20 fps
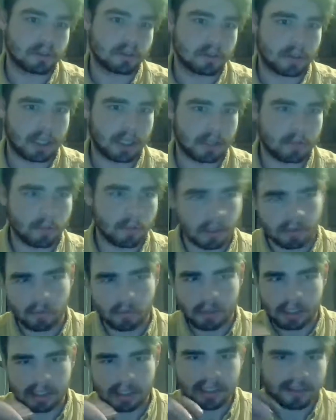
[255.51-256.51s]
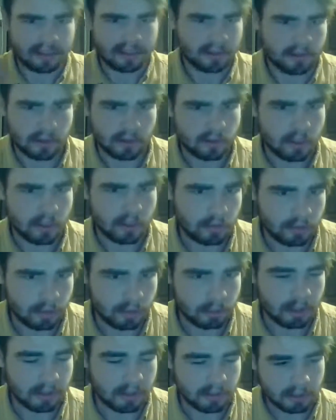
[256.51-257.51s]
Like we distance ourselves for
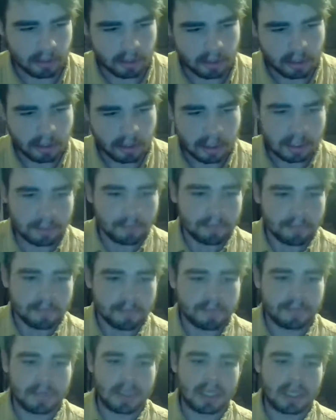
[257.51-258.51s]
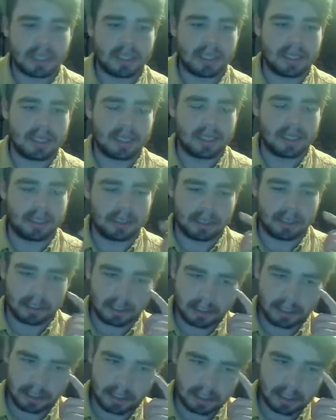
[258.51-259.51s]
some reason. And
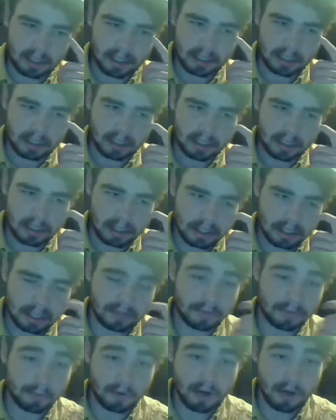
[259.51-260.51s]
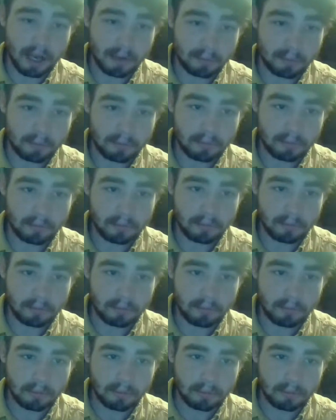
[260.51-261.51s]
that's a problem
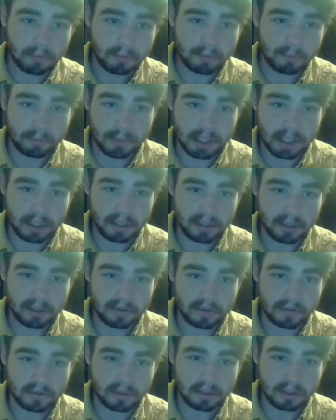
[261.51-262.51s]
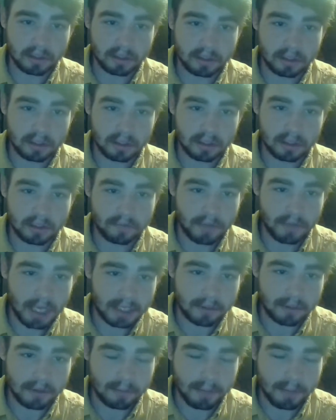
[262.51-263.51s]
because the
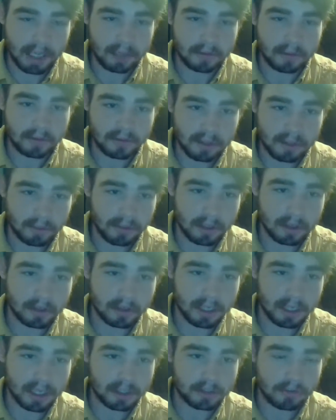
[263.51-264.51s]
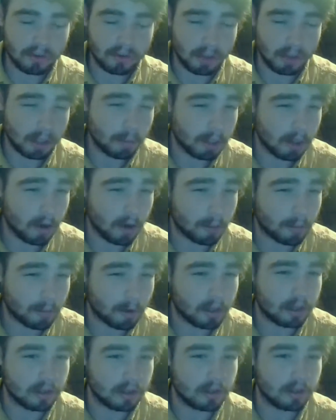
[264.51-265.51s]
fact of the matter is that we are natural and we are
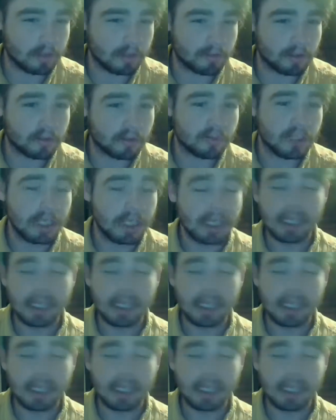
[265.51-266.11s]
part of the universe.